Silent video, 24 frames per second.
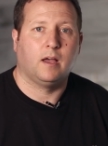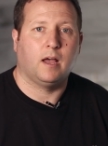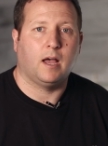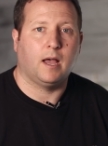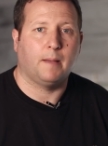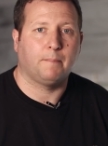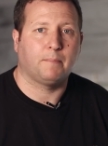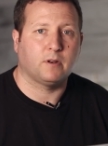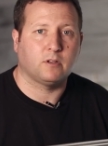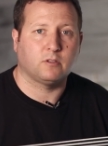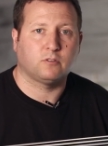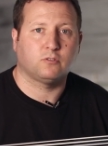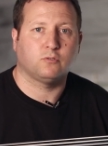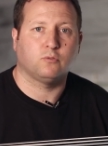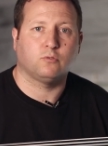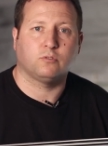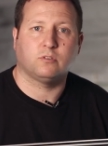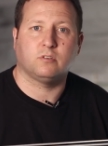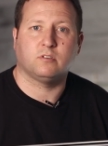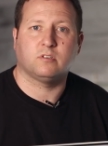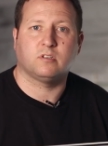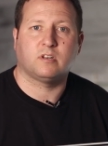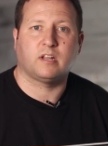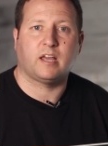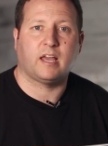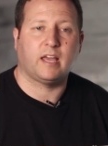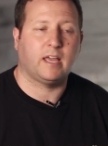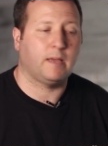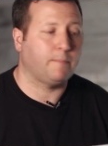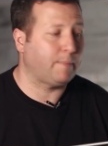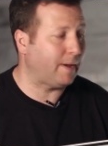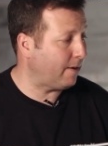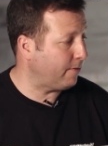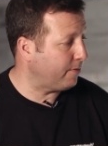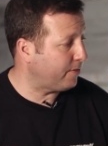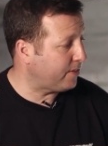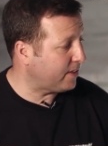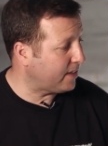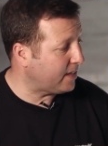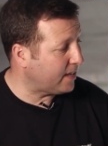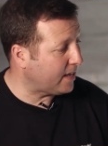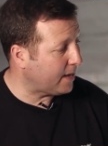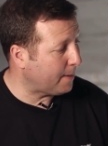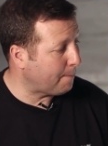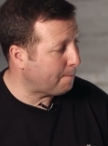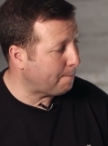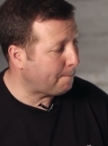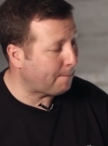I'm going to talk to you today about
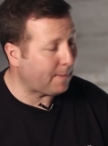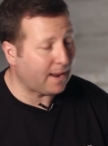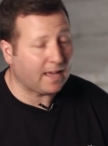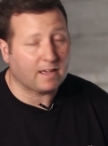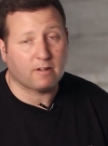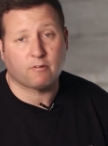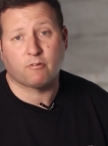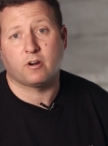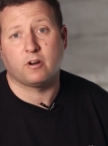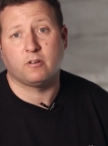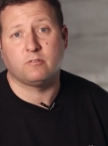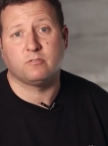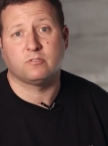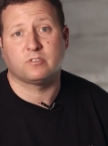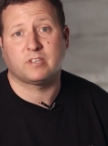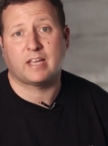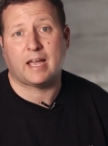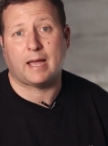the um, Black Crows